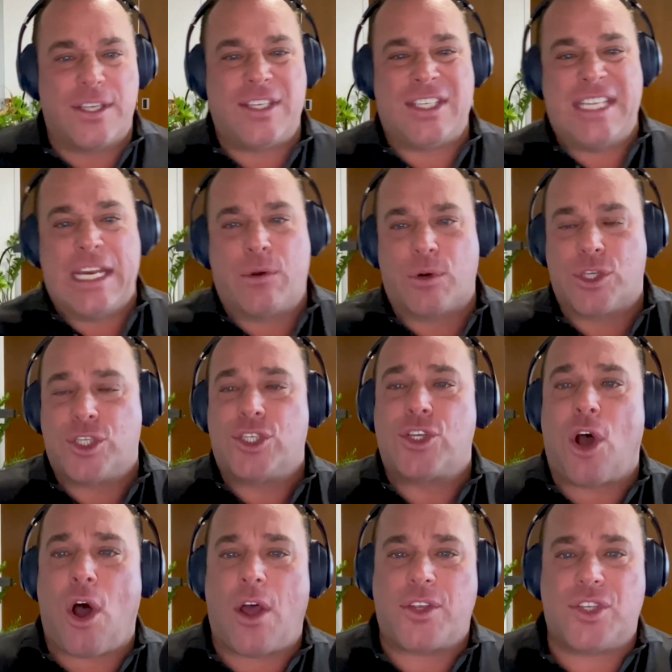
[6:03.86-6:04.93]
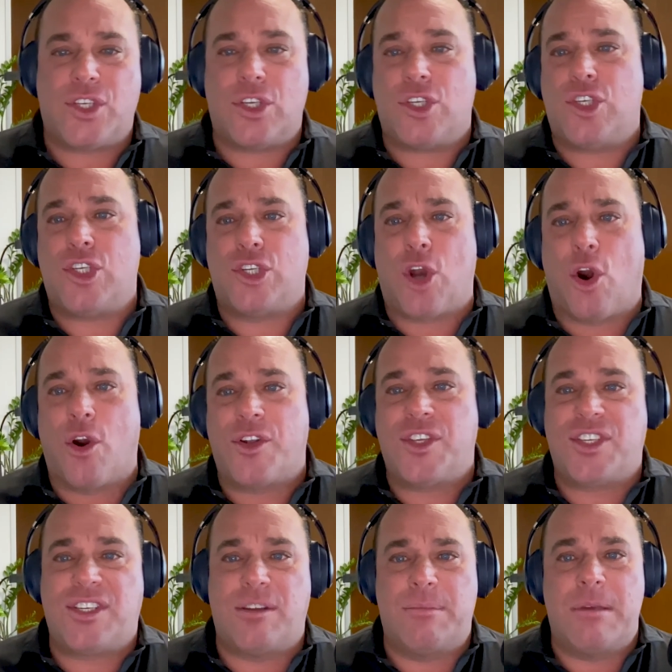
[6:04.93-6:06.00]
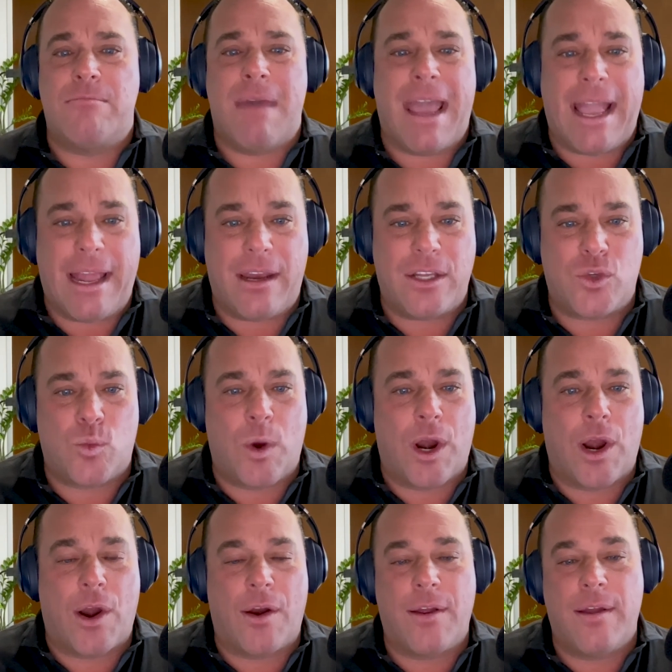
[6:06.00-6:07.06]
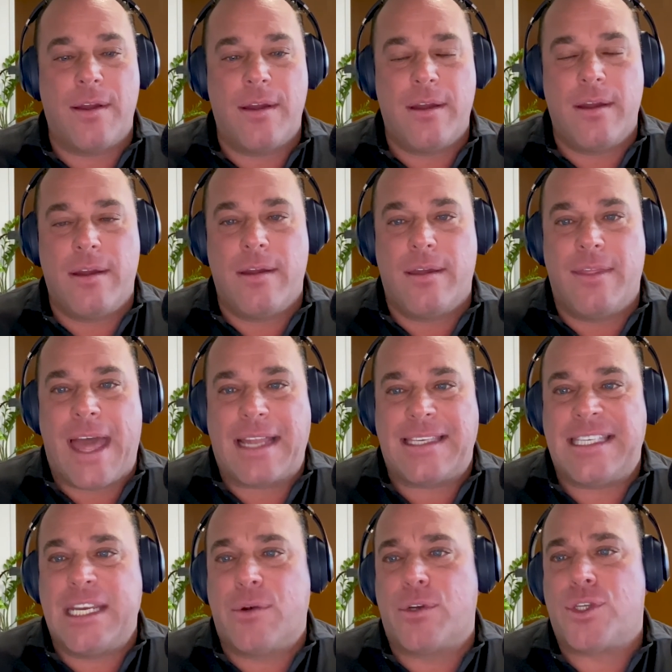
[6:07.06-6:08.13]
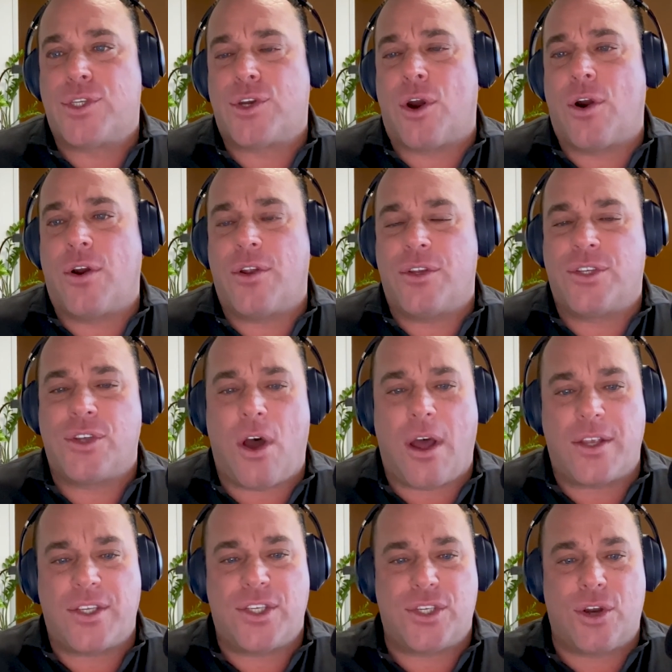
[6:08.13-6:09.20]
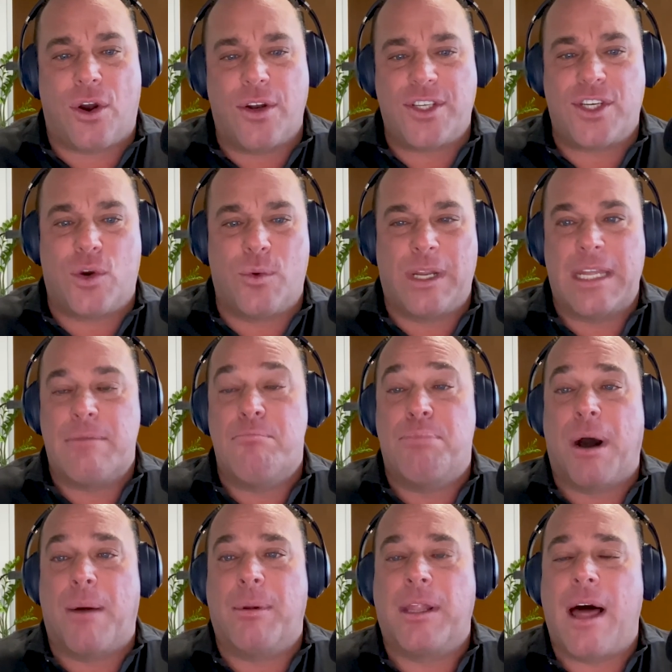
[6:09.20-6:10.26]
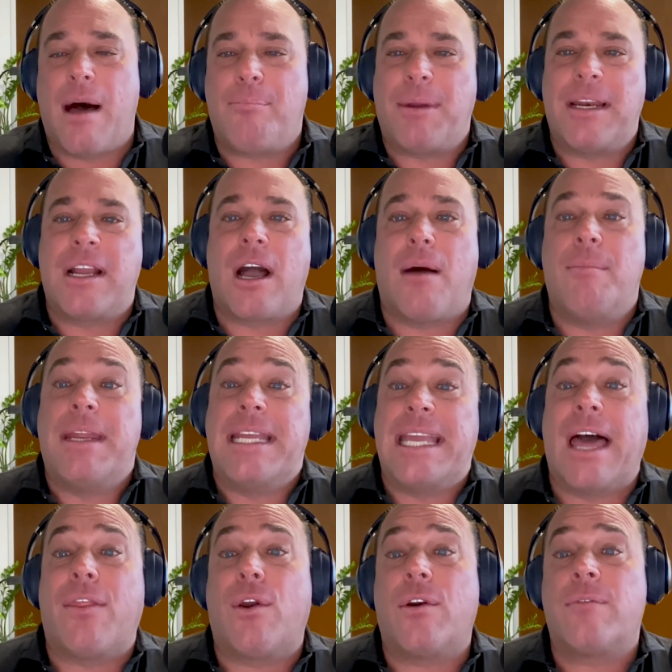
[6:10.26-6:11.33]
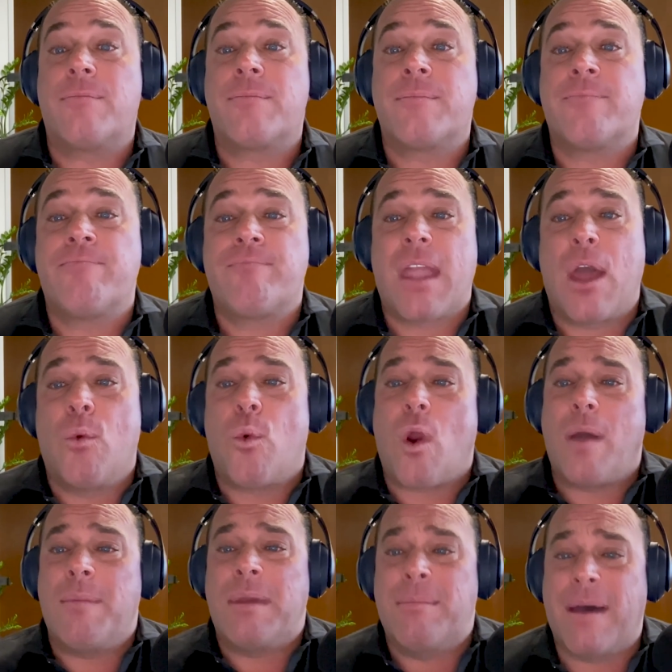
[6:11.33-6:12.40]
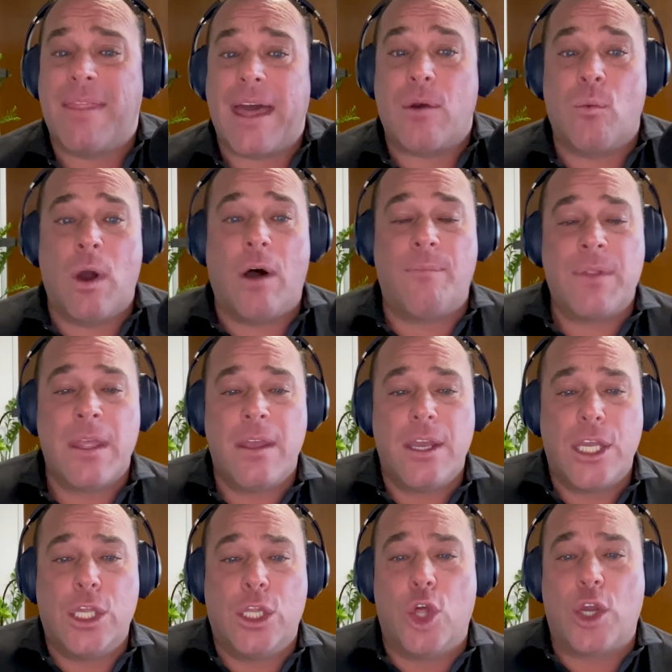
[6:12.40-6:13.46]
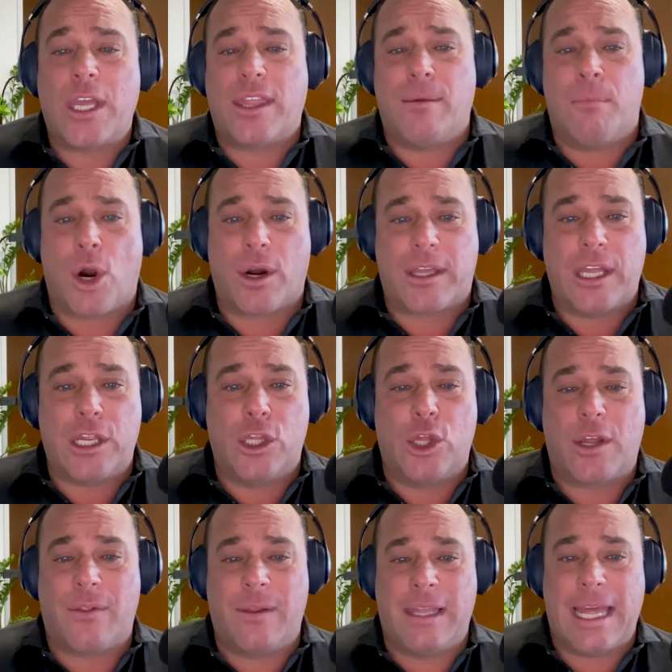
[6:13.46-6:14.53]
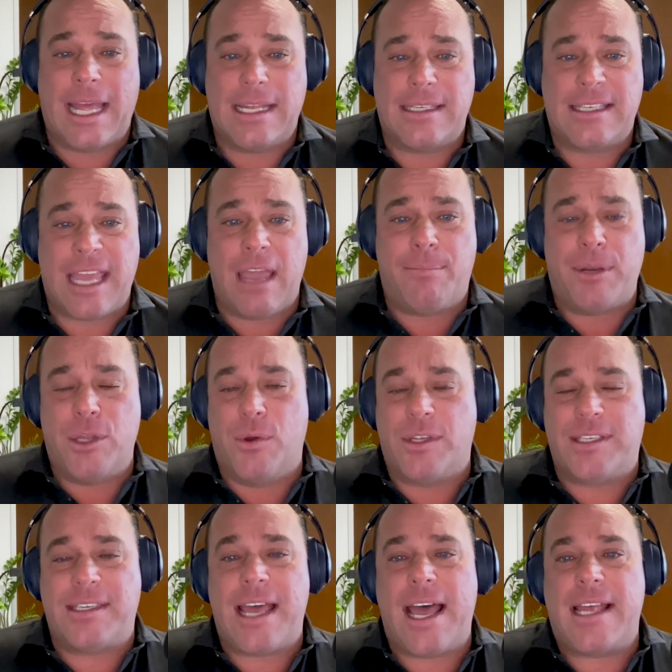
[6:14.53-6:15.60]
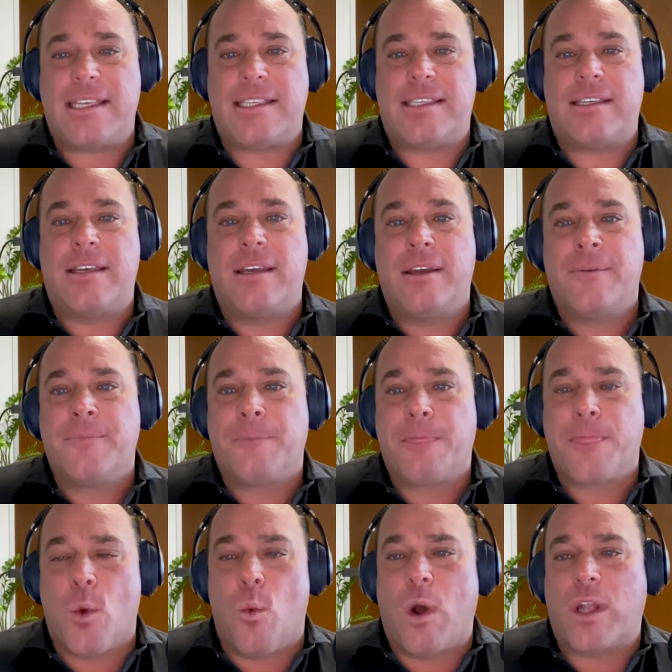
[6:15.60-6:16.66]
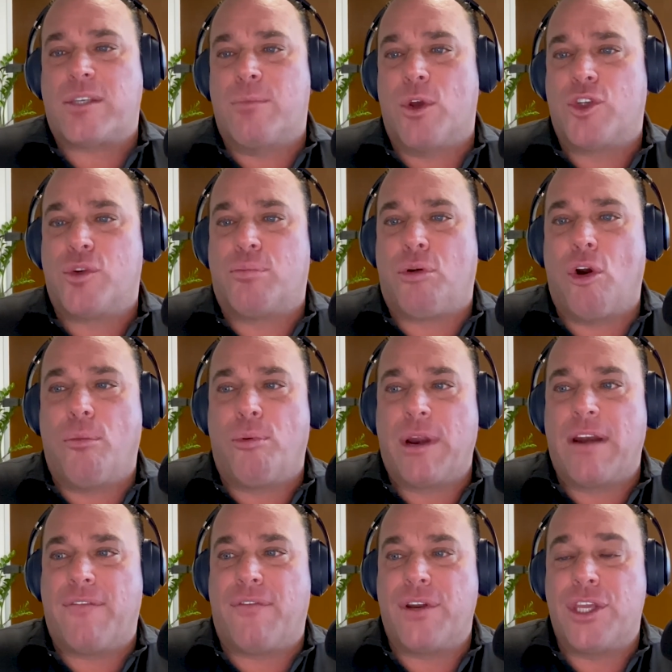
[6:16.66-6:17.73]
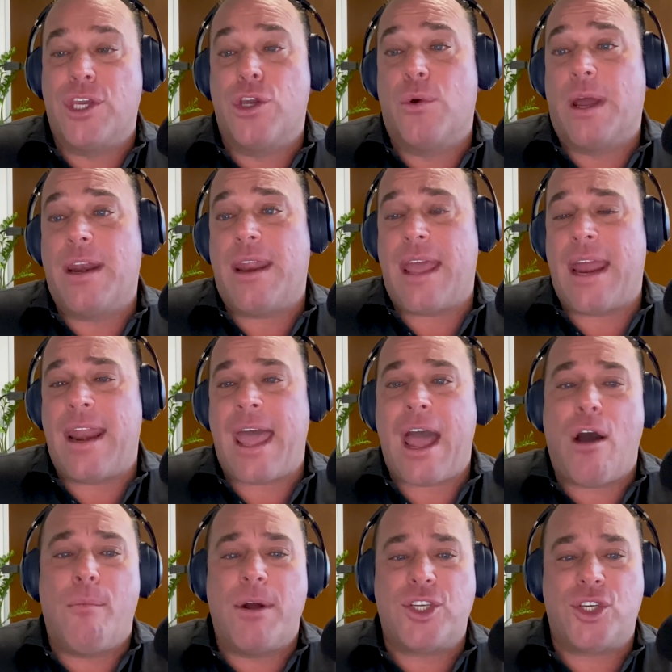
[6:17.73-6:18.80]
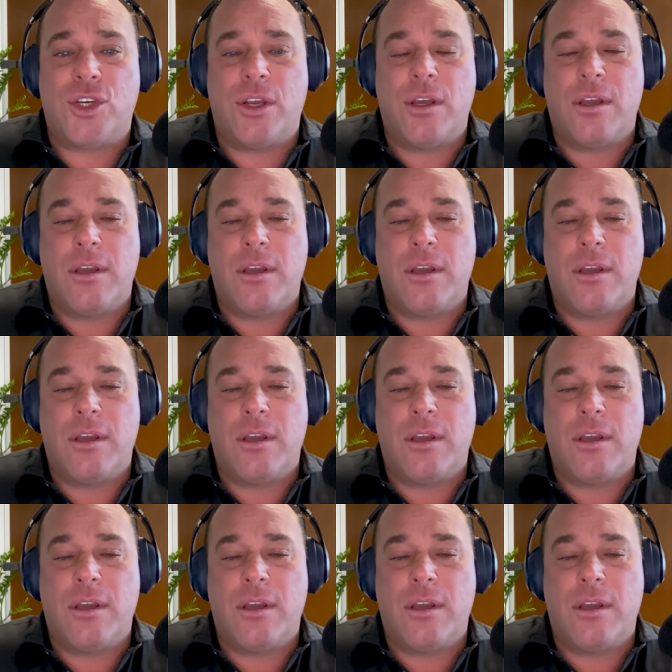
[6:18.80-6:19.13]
secret sauce starts to be made. It's where that secret sauce starts to really bubble up and come together. And what do I mean by that? Well, you look at the market, you look at the landscape, and you assess what's most appropriate for you and how much